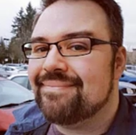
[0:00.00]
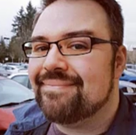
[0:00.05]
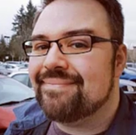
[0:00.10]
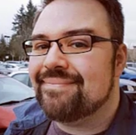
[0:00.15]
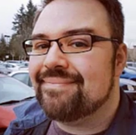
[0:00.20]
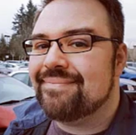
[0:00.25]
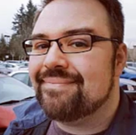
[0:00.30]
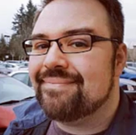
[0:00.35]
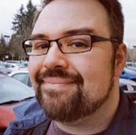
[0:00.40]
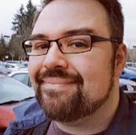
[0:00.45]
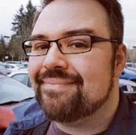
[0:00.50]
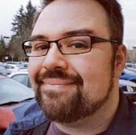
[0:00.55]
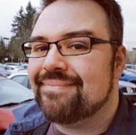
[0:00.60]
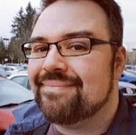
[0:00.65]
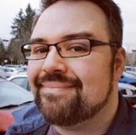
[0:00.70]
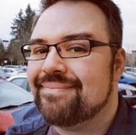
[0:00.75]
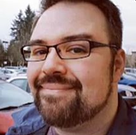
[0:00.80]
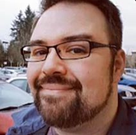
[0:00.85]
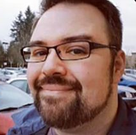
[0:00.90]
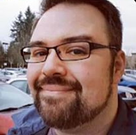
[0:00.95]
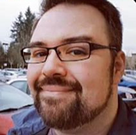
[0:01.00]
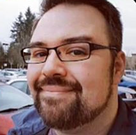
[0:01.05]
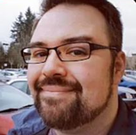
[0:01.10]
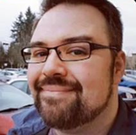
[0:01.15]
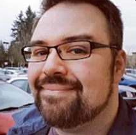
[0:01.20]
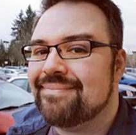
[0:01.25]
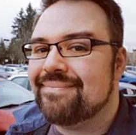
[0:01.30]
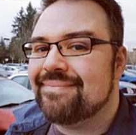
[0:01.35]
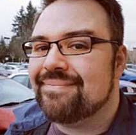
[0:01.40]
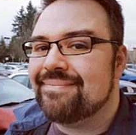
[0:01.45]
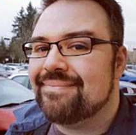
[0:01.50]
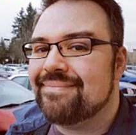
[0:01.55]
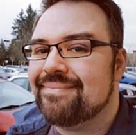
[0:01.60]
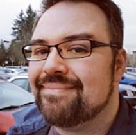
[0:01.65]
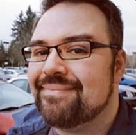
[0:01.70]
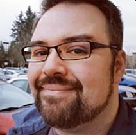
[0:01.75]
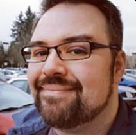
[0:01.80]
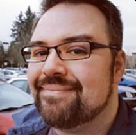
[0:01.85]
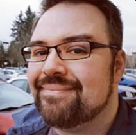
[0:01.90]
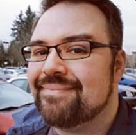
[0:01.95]

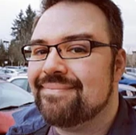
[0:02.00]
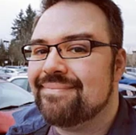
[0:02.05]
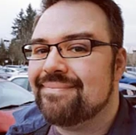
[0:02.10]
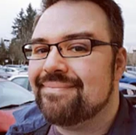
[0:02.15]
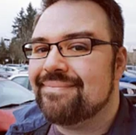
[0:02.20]
(silence)